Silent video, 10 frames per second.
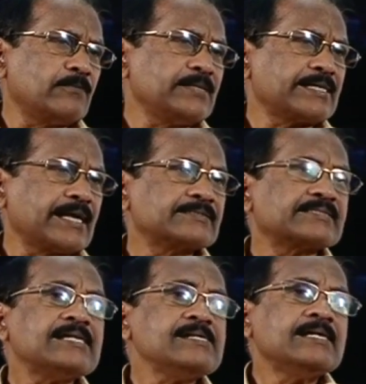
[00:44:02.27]
can
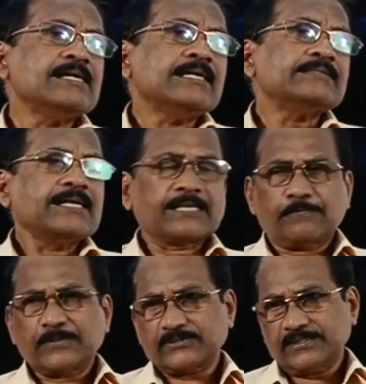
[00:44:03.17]
send their
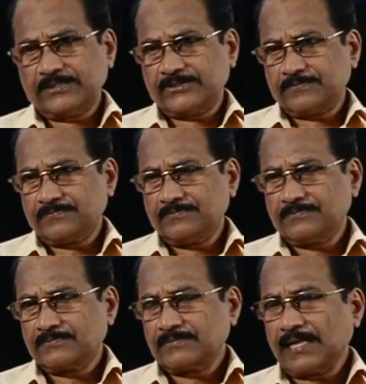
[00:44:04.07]
representative,
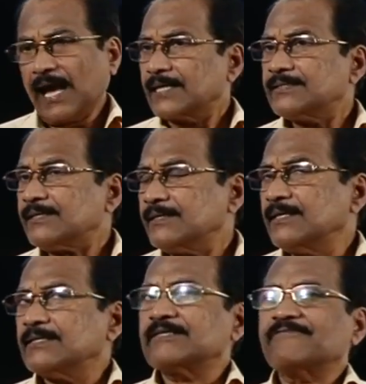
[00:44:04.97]
either
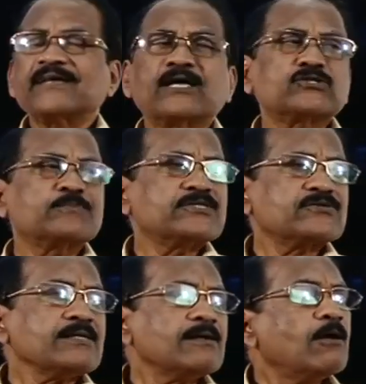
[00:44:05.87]
the finance
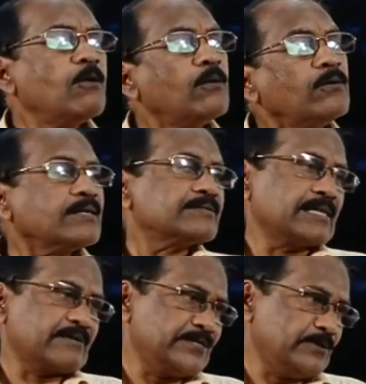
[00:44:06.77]
minister or the
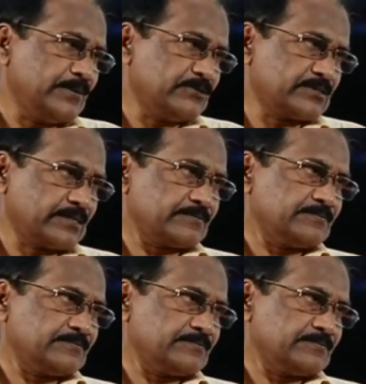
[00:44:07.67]
revenue minister.